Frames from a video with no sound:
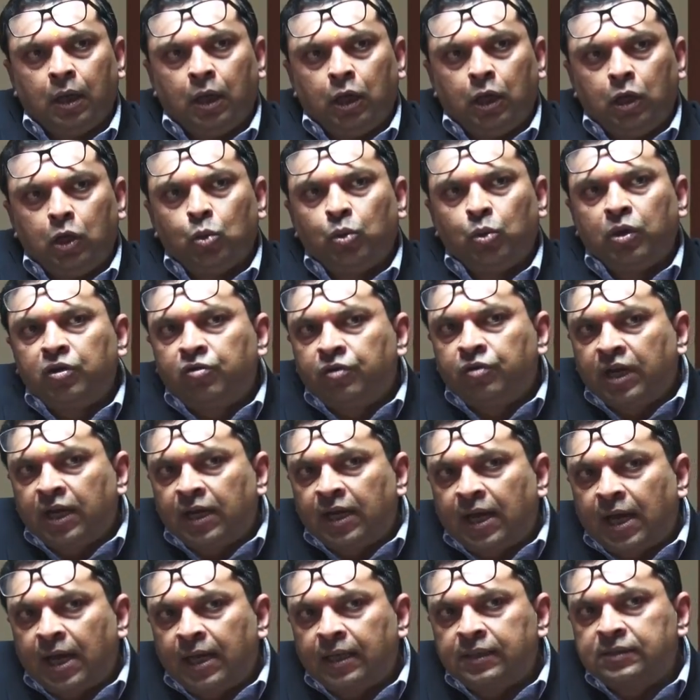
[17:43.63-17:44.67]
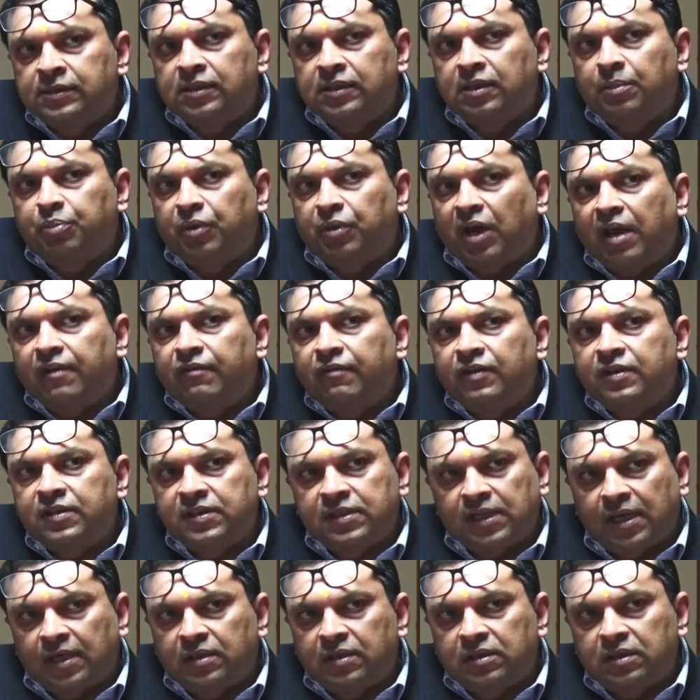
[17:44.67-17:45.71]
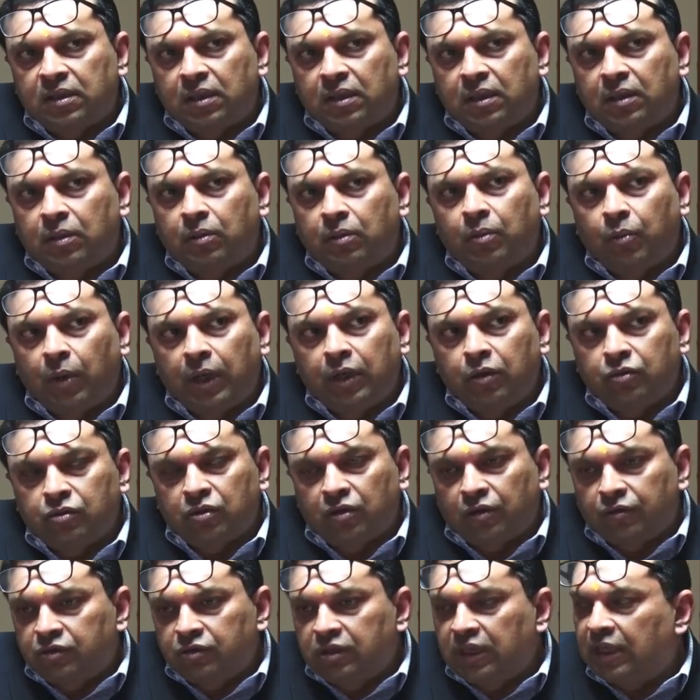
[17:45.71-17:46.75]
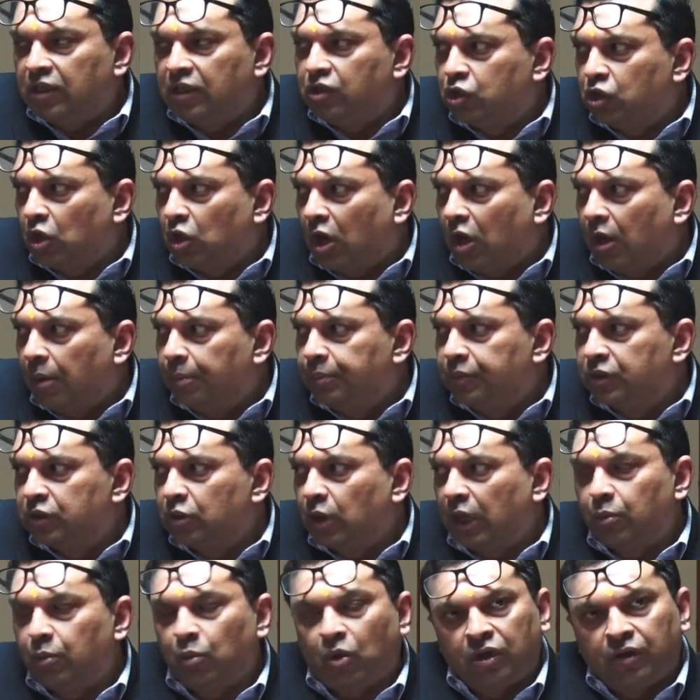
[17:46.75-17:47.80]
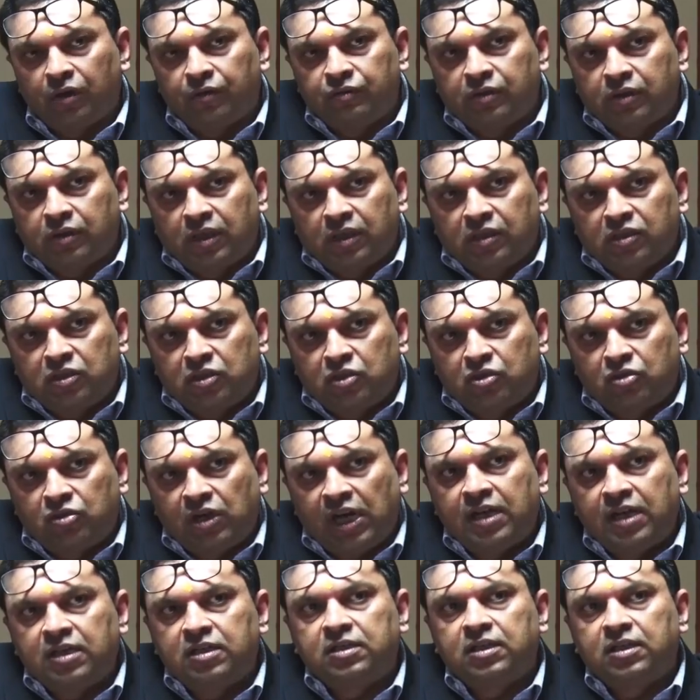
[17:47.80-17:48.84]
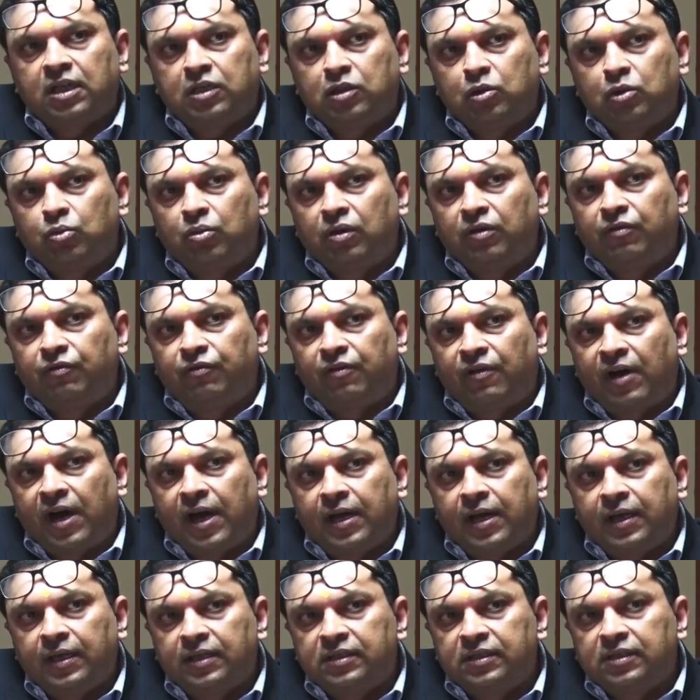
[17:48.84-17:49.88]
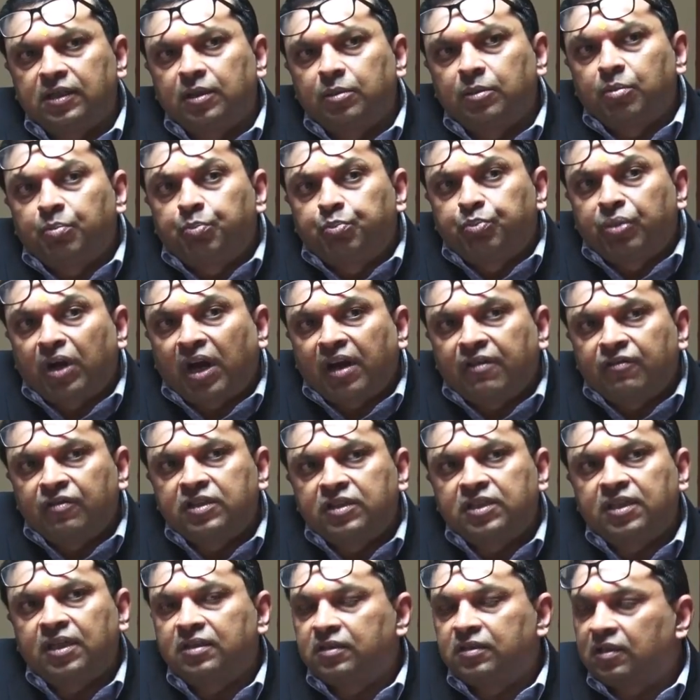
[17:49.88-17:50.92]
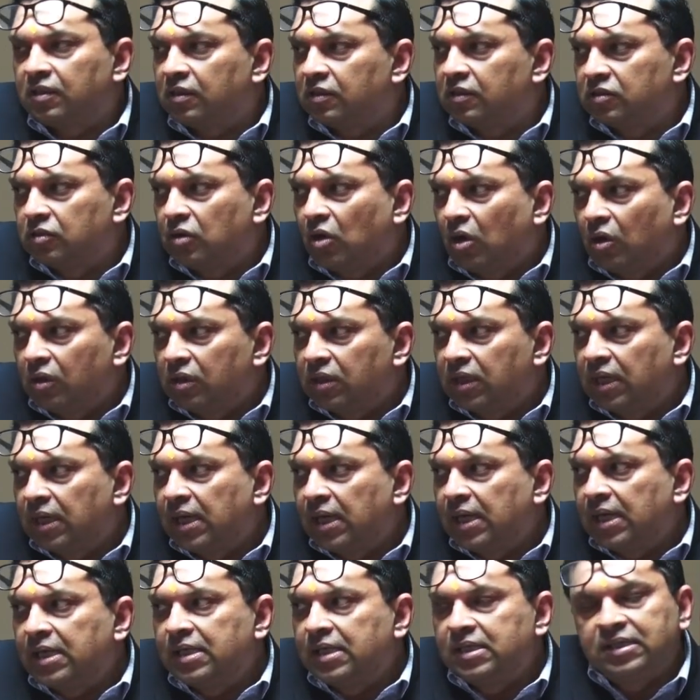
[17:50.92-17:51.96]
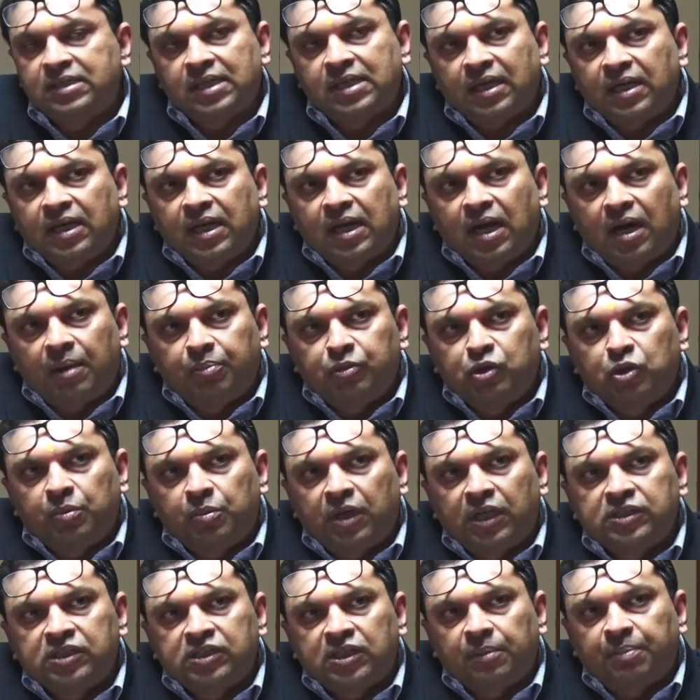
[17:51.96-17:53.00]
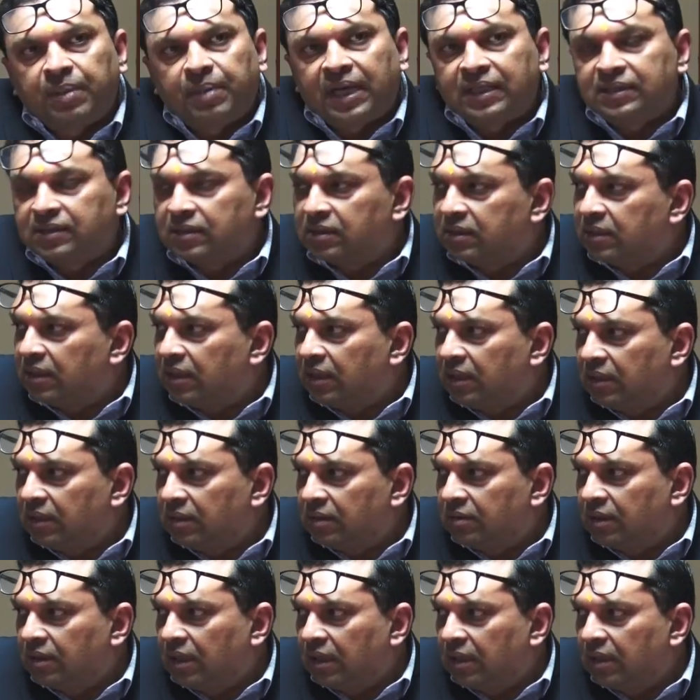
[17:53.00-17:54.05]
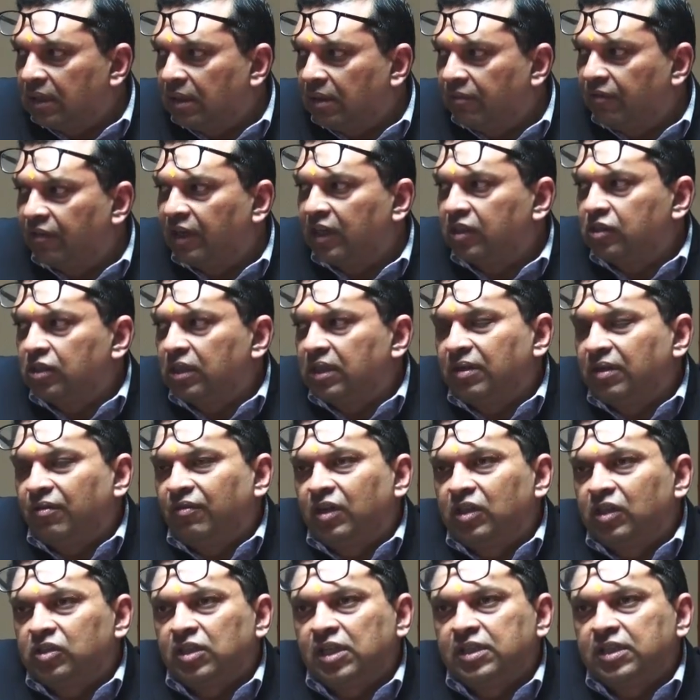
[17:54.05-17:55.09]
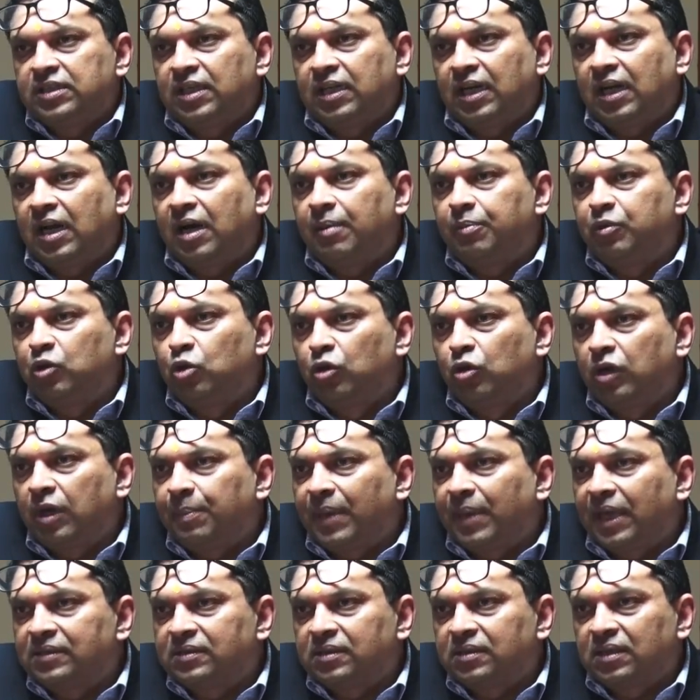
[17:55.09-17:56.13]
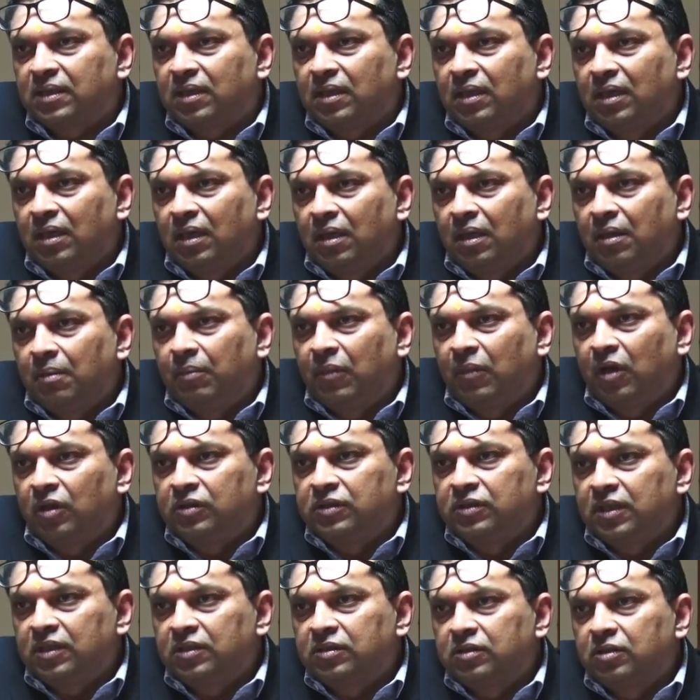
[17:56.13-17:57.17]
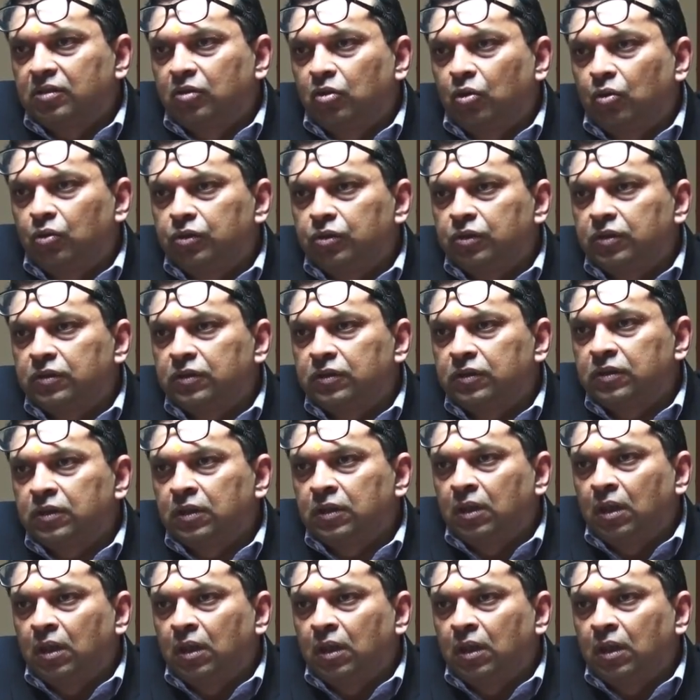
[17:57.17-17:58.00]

you will realize that the private sector, when you sort of seek jobs, and one of the constraints that you will find is the private sector is not setting up too much capacity, right? They're virtually setting up no capacity because there's gross